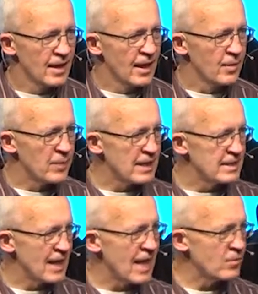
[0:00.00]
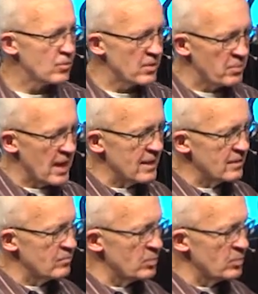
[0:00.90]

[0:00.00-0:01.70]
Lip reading: and my dad, with a pile of